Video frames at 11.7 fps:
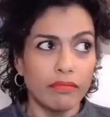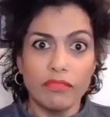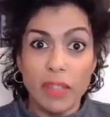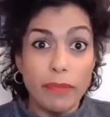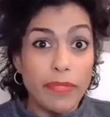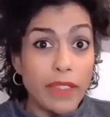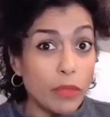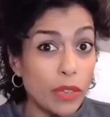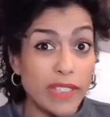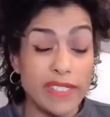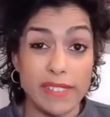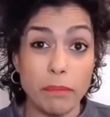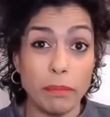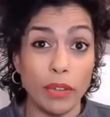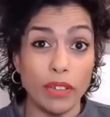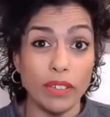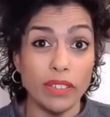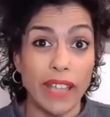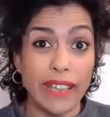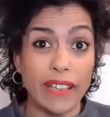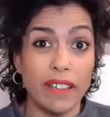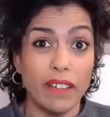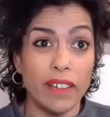something really simple,
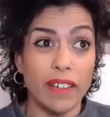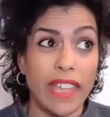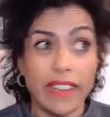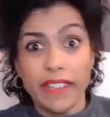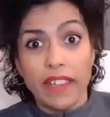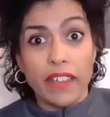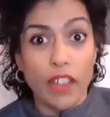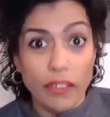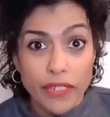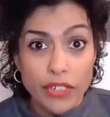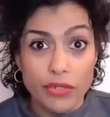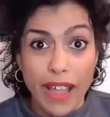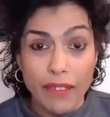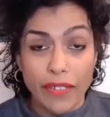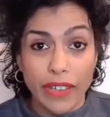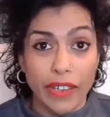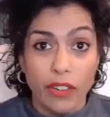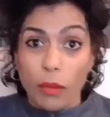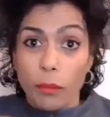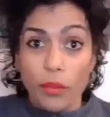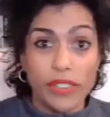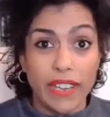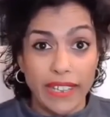like getting cut off in traffic and
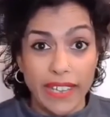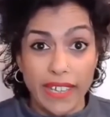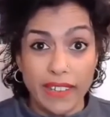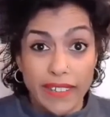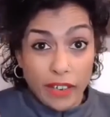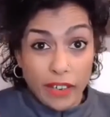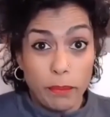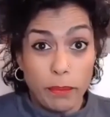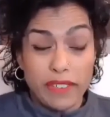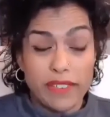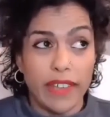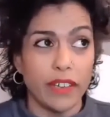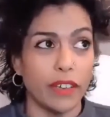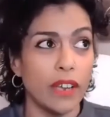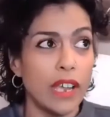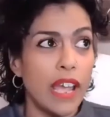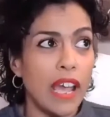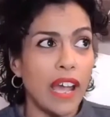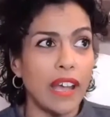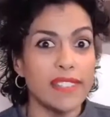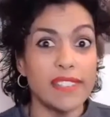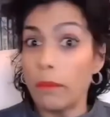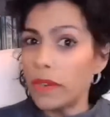almost getting hit. That could be a tiger.
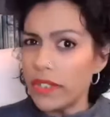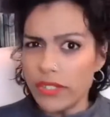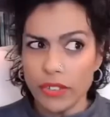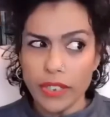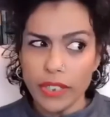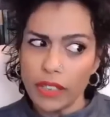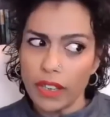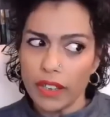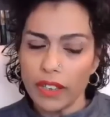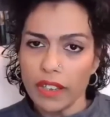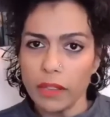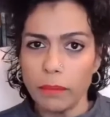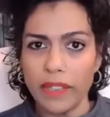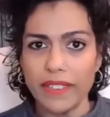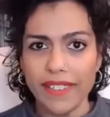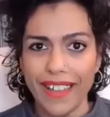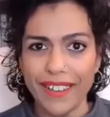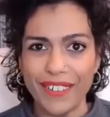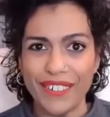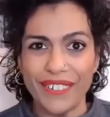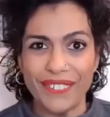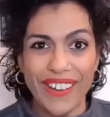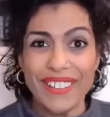Somebody's dirty look could be a
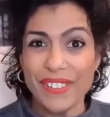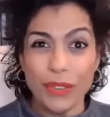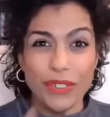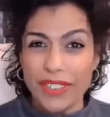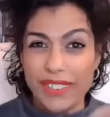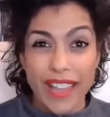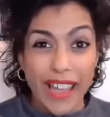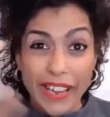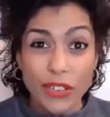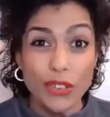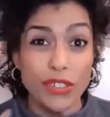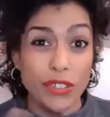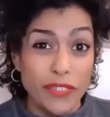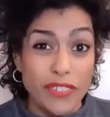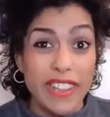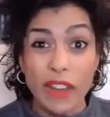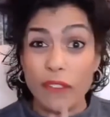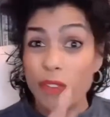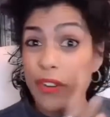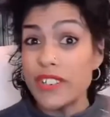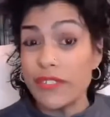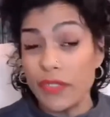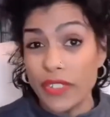tiger, right? So the tigers of today are very
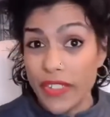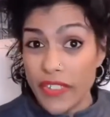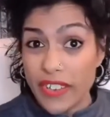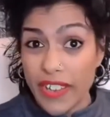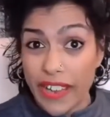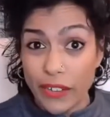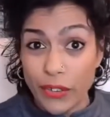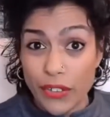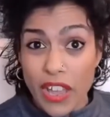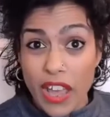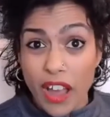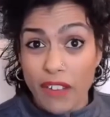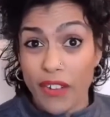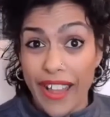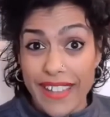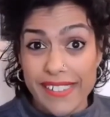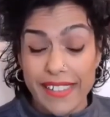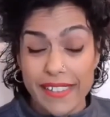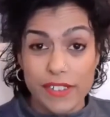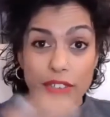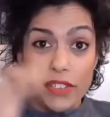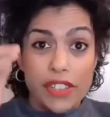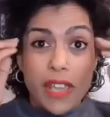different than the tigers of our
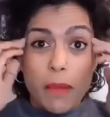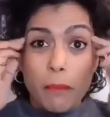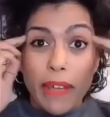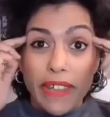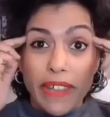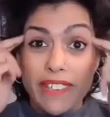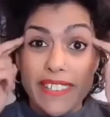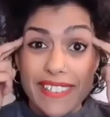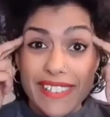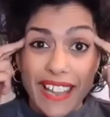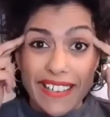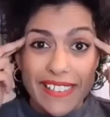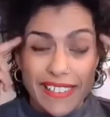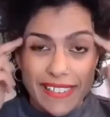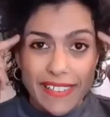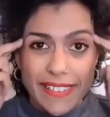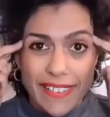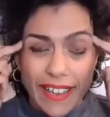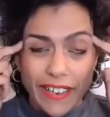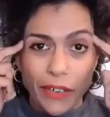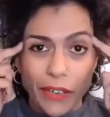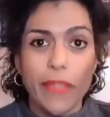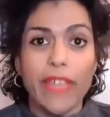ancestors, but it decides, is this a
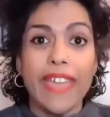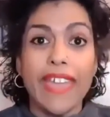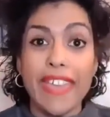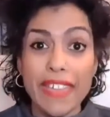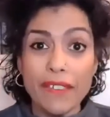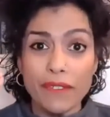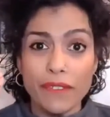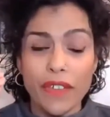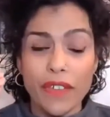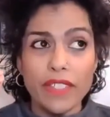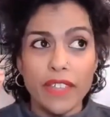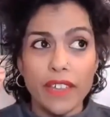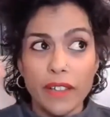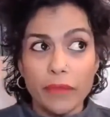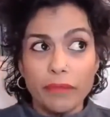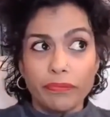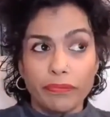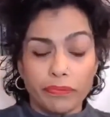tiger? If the